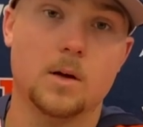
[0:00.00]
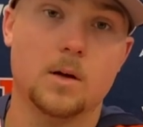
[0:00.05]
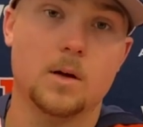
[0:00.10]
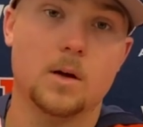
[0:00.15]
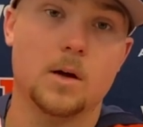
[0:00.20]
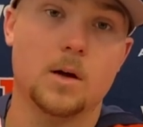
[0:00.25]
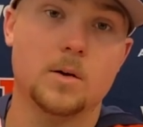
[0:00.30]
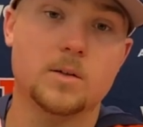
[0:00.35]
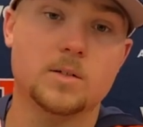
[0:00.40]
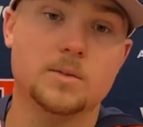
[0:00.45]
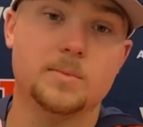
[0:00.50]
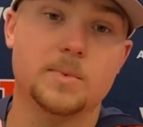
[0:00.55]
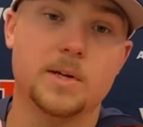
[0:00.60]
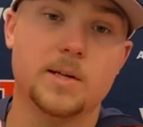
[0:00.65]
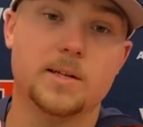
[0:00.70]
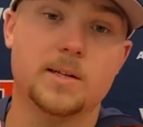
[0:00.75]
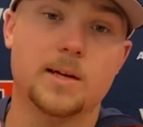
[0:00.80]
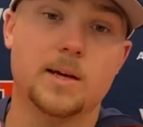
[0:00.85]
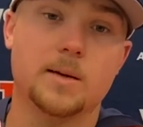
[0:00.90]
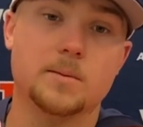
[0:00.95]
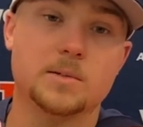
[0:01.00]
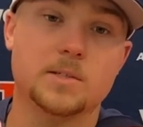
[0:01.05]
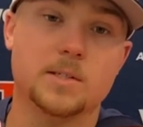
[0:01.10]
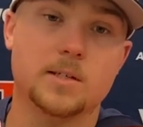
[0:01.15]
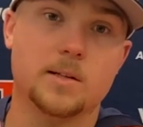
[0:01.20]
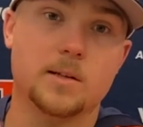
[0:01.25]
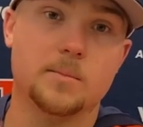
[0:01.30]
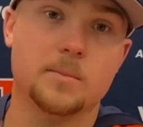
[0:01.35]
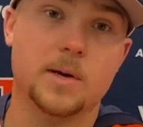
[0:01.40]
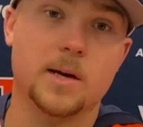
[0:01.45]
Oh, it's big time
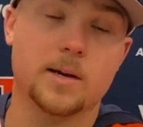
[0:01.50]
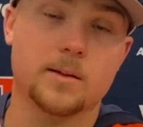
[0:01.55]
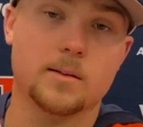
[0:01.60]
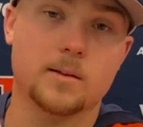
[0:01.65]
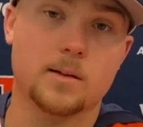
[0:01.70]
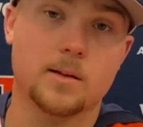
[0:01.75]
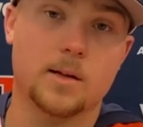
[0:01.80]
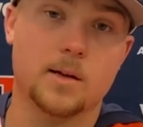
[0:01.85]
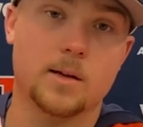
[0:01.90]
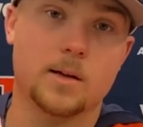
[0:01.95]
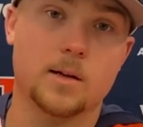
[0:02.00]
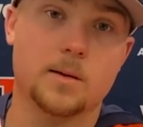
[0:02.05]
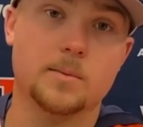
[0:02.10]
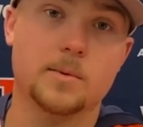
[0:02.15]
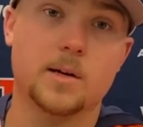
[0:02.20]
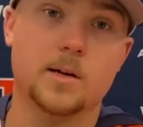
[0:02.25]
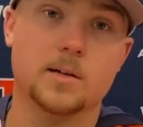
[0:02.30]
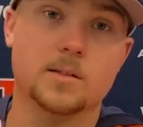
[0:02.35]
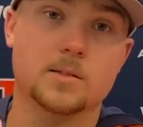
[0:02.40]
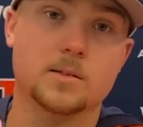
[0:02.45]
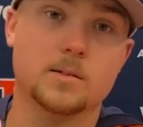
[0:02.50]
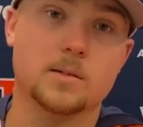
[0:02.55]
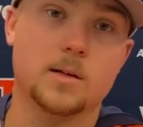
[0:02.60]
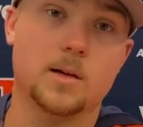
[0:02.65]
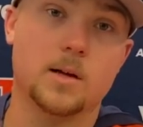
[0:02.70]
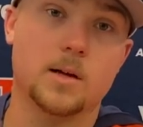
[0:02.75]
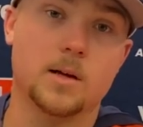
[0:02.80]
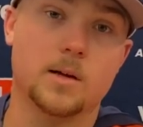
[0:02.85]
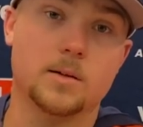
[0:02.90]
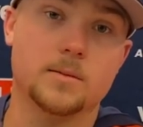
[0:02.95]
seeing them back in the
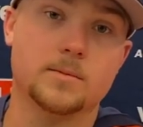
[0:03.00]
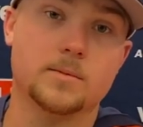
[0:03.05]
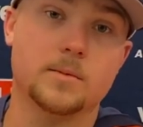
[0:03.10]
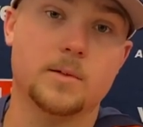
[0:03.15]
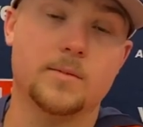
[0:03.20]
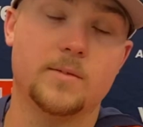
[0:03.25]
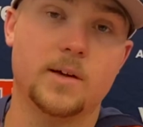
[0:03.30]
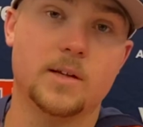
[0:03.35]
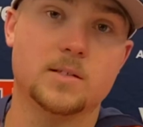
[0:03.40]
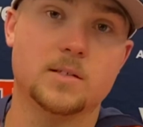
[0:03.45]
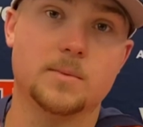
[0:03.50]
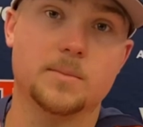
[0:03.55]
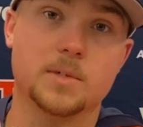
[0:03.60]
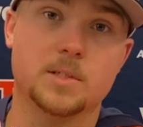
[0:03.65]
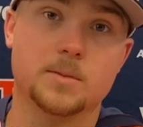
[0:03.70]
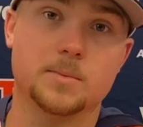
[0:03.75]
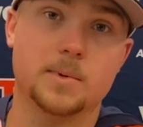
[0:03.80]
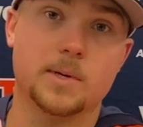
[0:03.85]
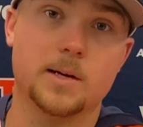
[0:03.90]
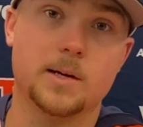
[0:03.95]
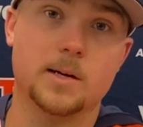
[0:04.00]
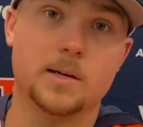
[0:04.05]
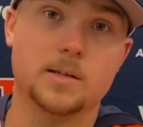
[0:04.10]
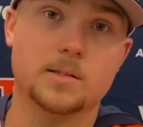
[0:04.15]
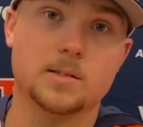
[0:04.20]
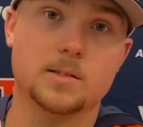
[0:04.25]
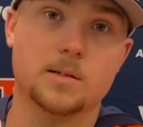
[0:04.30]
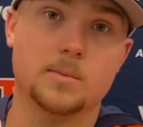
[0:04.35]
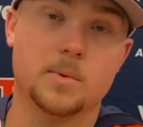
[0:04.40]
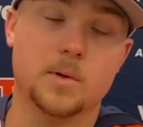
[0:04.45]
lineup. They've had some
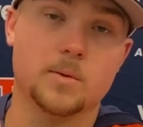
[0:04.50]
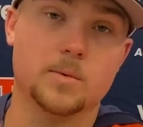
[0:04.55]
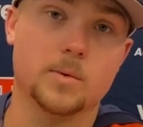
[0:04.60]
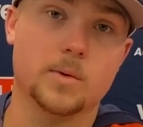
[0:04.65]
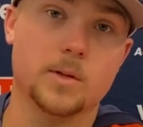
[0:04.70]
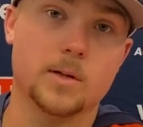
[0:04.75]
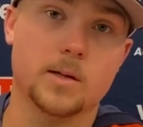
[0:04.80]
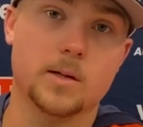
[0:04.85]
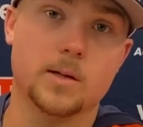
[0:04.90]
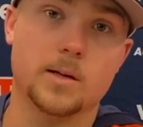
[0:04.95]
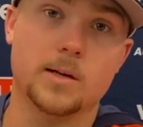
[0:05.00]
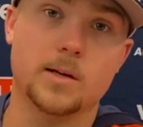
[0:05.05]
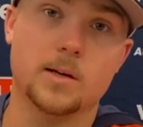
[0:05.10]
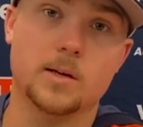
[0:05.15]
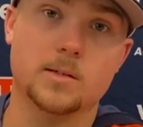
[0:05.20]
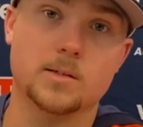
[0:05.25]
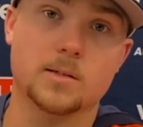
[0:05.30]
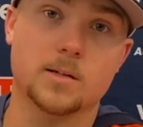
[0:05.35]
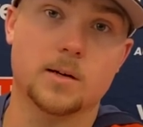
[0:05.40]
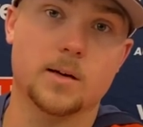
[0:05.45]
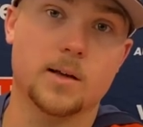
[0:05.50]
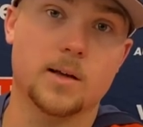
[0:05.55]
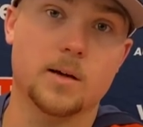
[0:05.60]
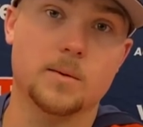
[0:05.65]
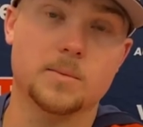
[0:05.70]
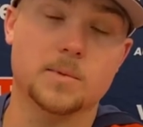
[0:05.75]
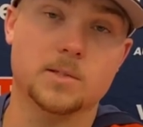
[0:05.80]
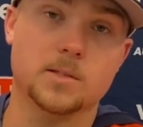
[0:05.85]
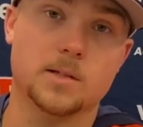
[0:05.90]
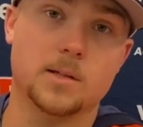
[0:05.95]
experience. And they're both really good hitters. They're going to
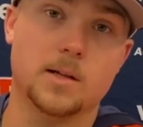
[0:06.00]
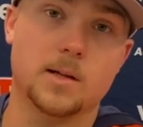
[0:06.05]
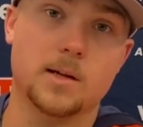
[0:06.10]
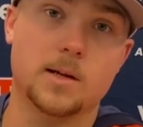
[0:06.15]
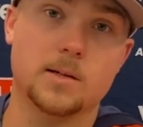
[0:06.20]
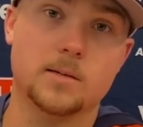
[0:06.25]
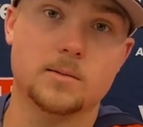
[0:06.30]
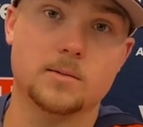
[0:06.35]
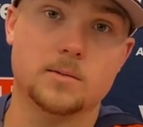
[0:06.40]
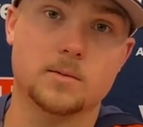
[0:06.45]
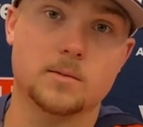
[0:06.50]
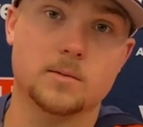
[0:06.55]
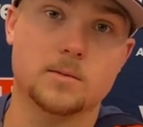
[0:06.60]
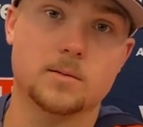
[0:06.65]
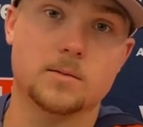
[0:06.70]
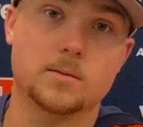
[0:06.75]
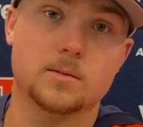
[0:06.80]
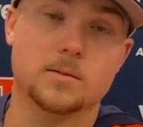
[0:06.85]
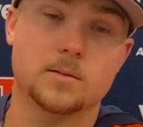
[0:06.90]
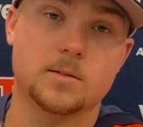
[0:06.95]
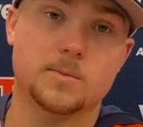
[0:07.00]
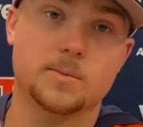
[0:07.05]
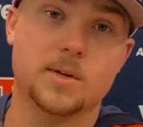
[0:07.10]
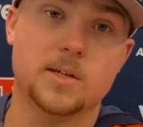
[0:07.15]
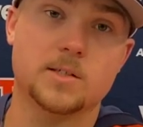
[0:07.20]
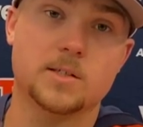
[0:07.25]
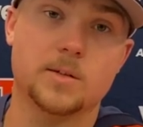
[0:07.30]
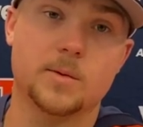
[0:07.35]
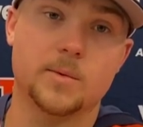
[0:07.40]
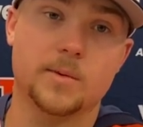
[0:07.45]
help us a lot,
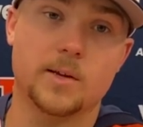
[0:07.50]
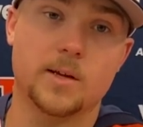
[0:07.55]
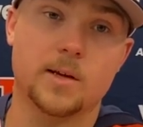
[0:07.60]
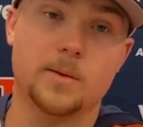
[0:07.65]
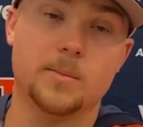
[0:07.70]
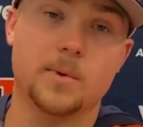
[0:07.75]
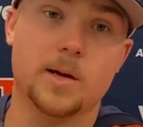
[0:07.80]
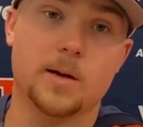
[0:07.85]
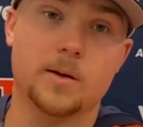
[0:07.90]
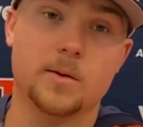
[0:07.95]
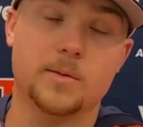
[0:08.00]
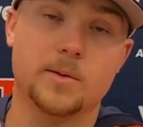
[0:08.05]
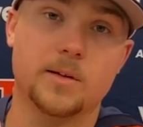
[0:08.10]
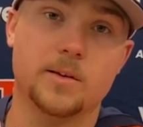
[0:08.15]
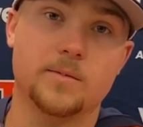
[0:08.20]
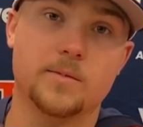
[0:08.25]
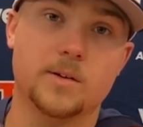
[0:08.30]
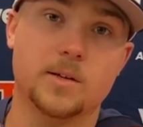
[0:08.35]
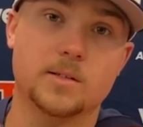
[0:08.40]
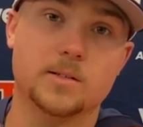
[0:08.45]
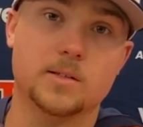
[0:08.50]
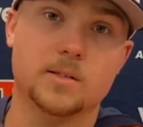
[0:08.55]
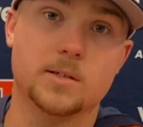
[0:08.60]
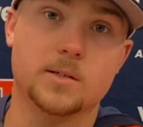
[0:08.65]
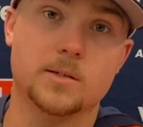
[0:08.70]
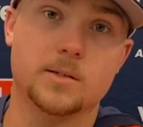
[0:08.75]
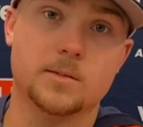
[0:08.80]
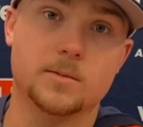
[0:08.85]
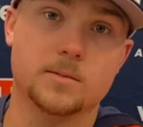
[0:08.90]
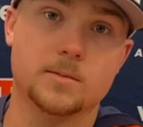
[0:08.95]
especially when they get back on defense too.